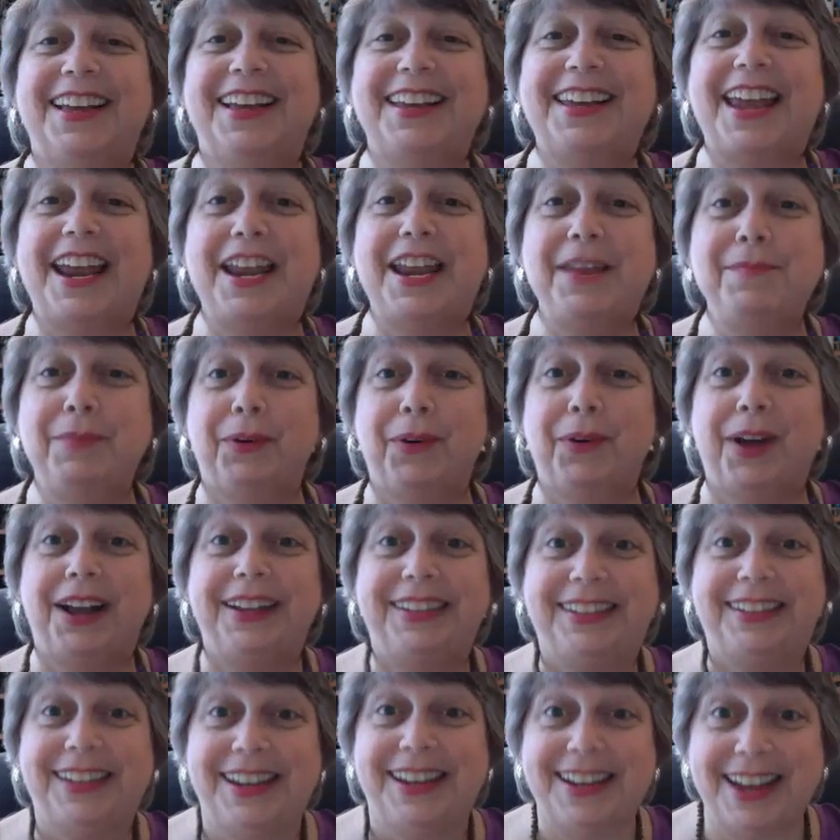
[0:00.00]
Katie
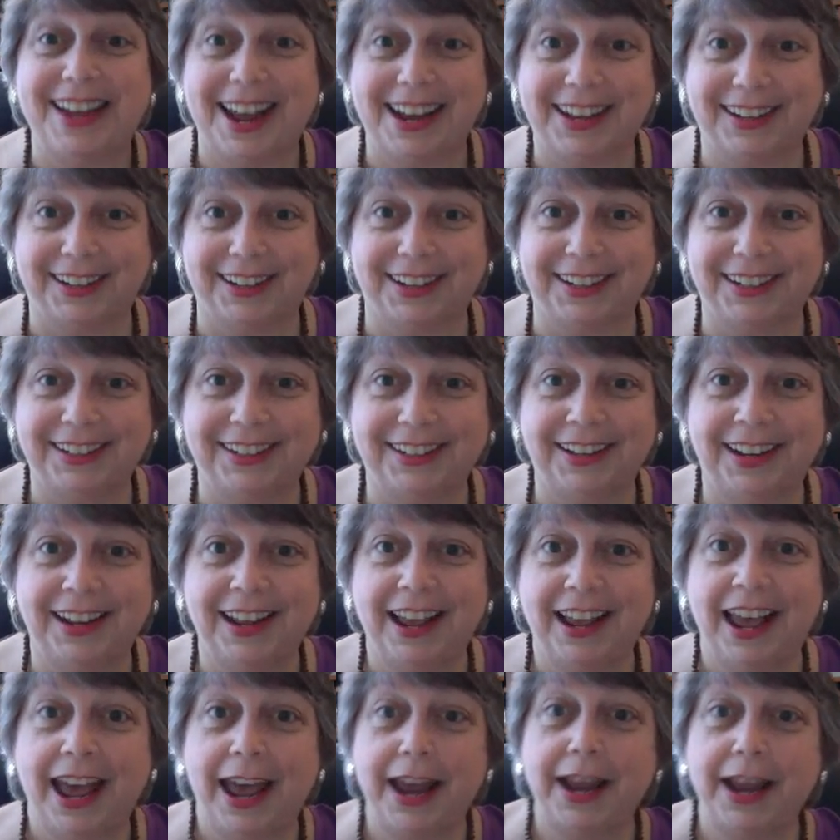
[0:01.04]
Morosky necklace,
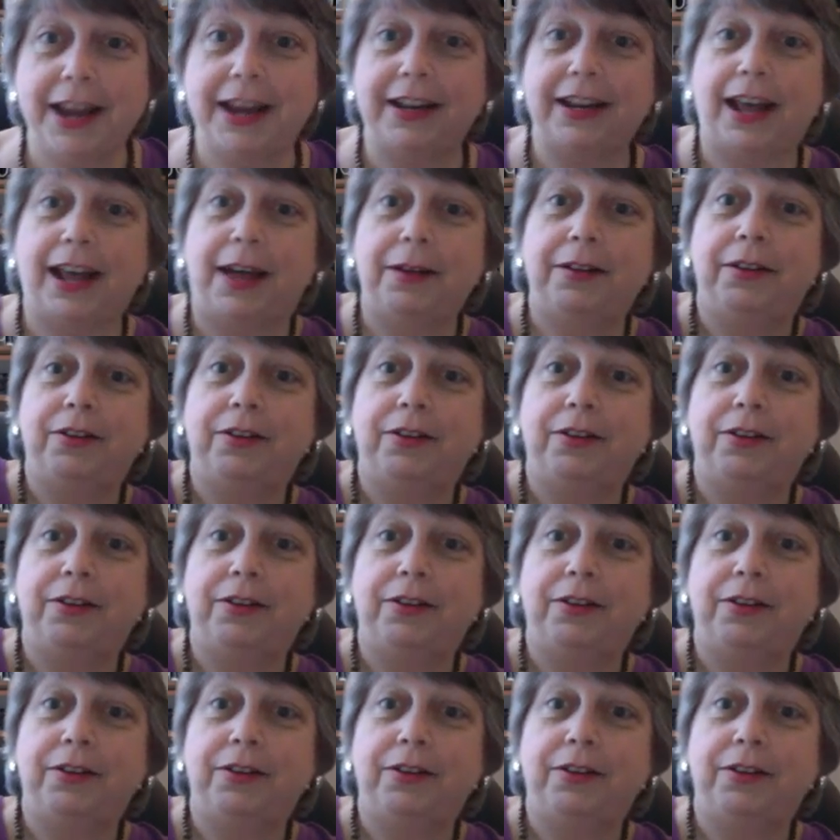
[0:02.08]
and